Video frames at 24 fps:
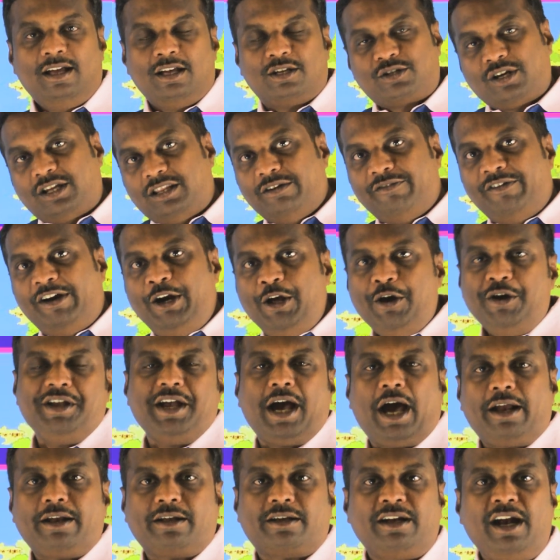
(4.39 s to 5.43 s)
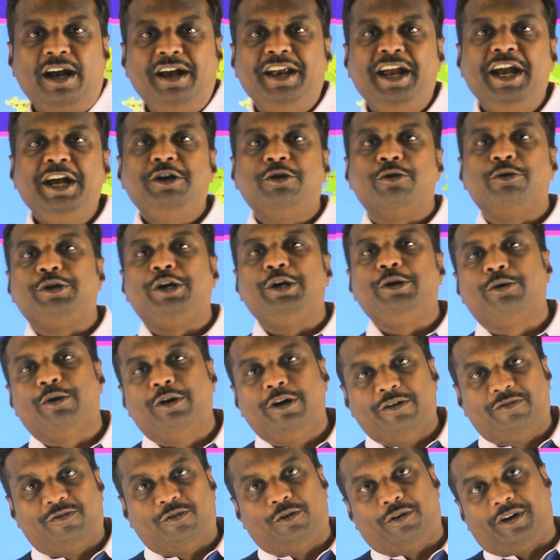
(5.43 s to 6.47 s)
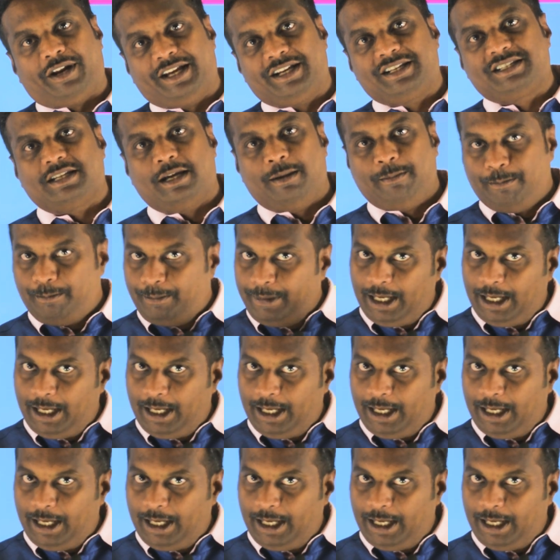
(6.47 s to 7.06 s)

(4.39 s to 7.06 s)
So in the video, yaarukkara NEET 2024 exam